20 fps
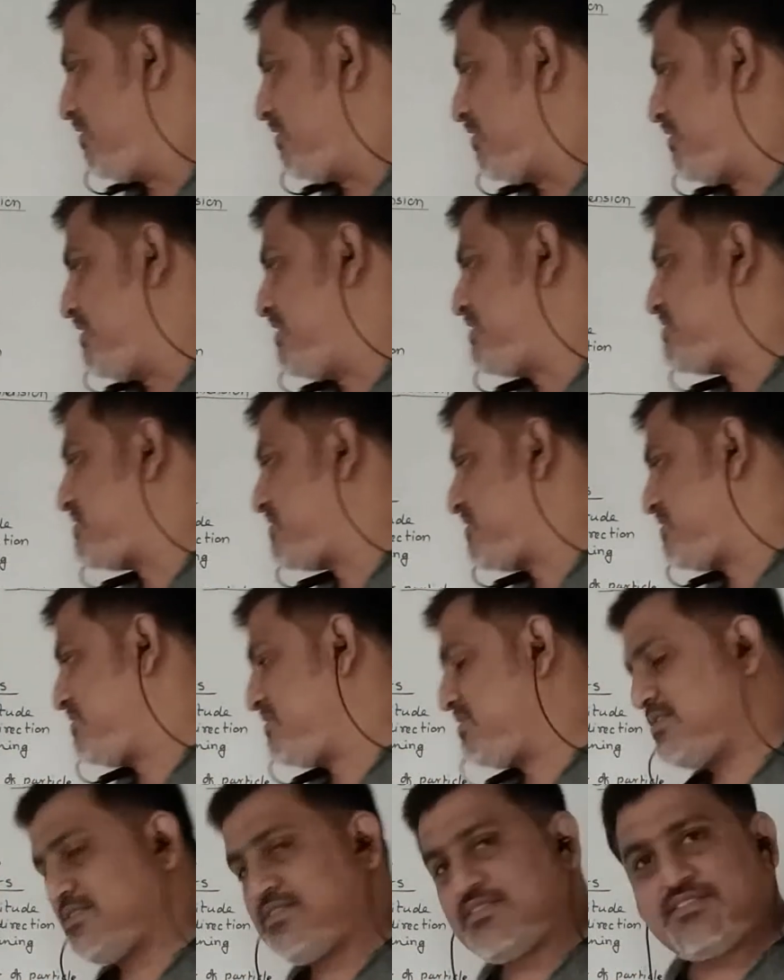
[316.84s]

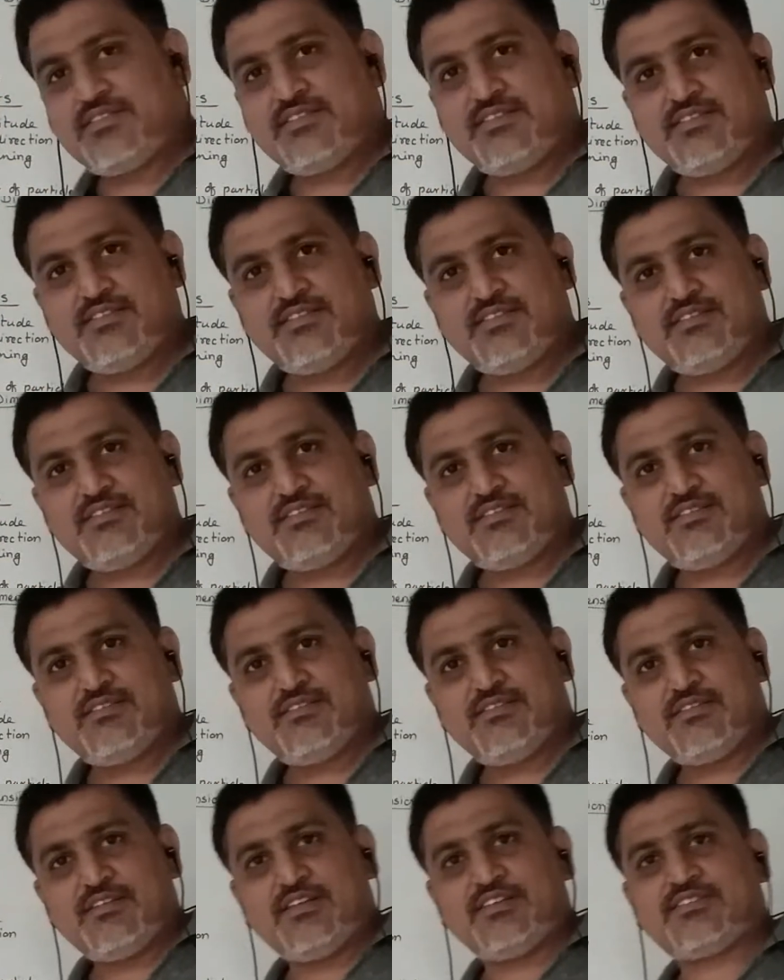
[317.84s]
Distance
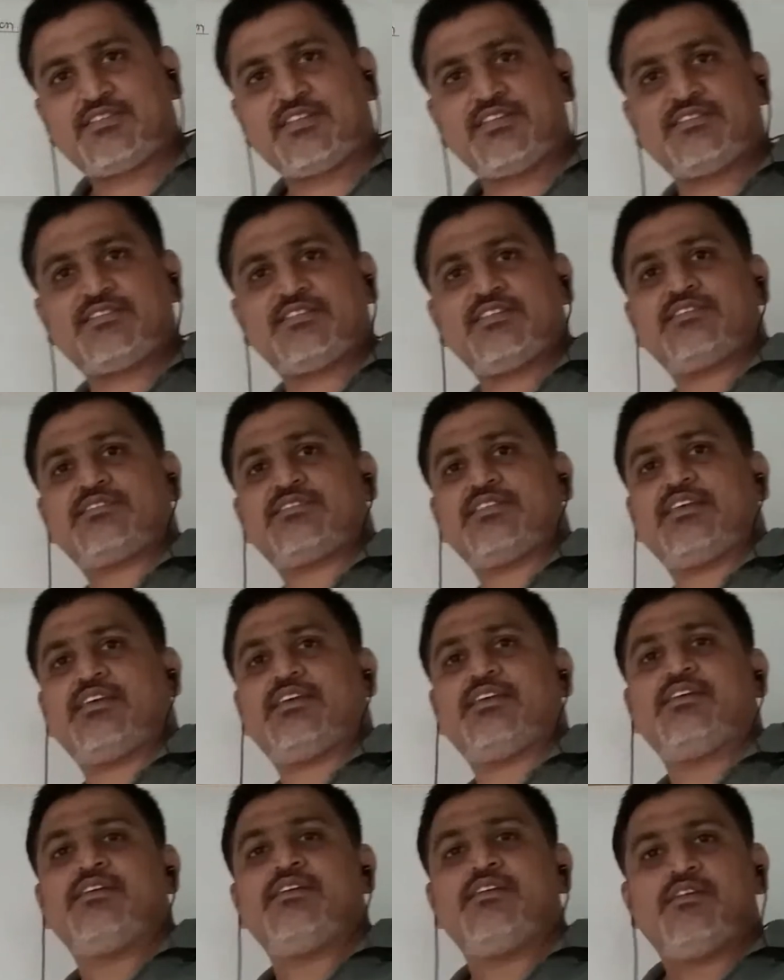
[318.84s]
is
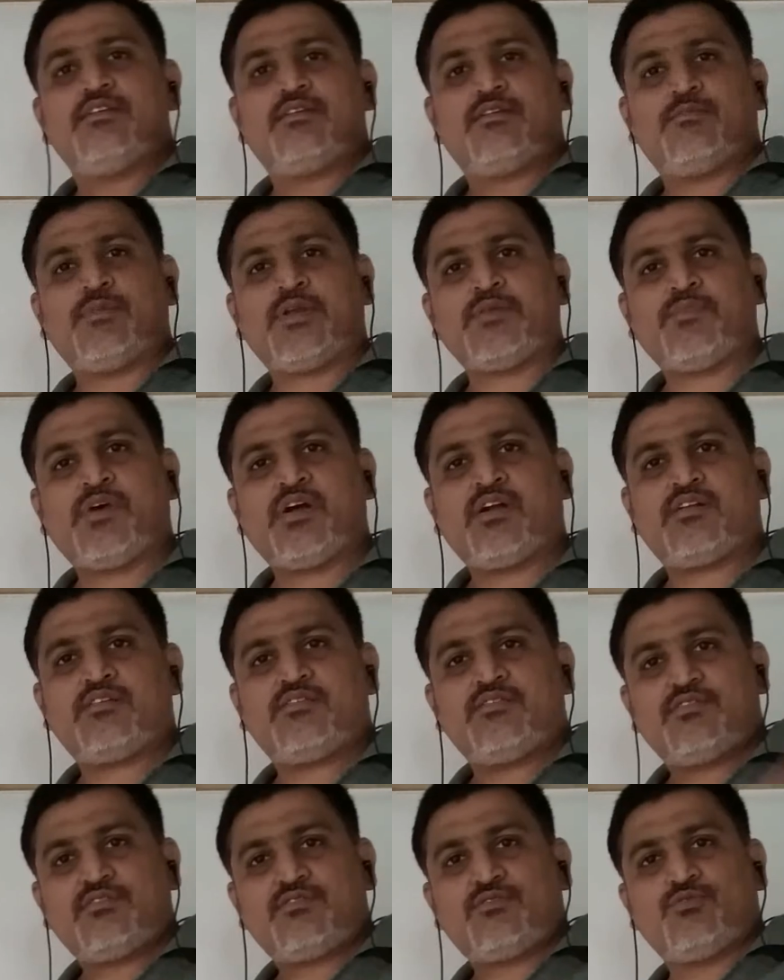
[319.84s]
say Myanmar
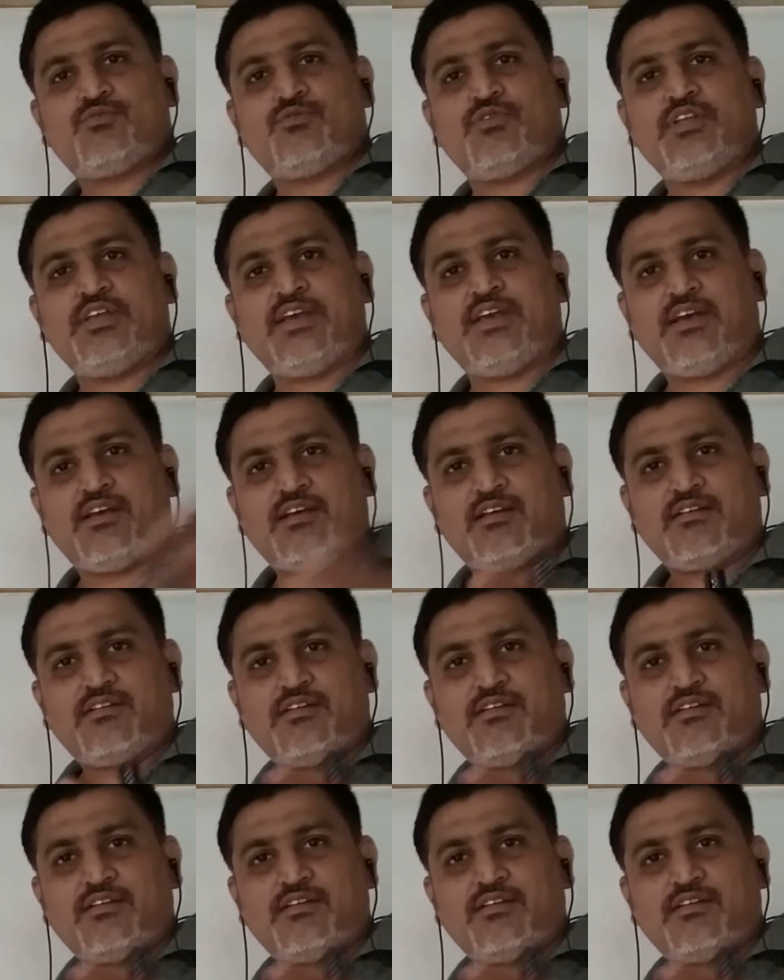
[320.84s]
to India.